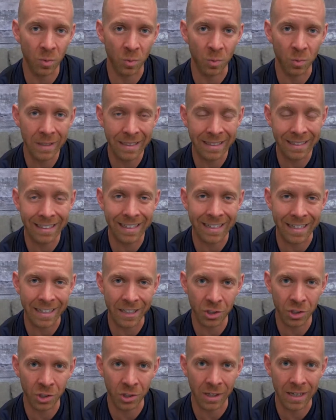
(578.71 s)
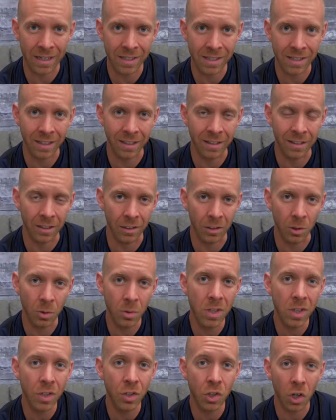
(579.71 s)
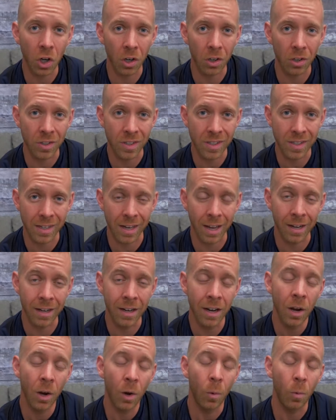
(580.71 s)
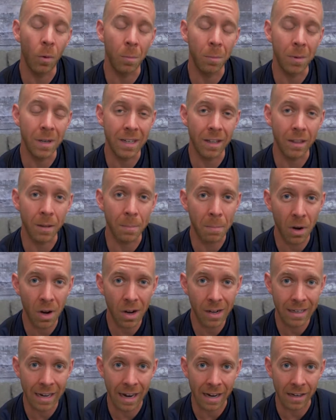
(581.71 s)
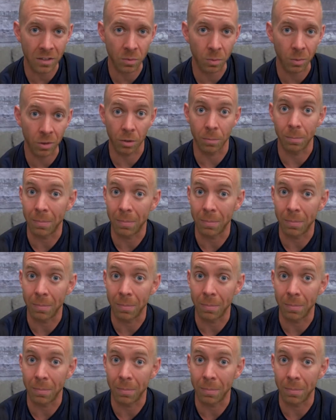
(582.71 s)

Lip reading: really interesting that Lucy Charles said when we did the podcast with her.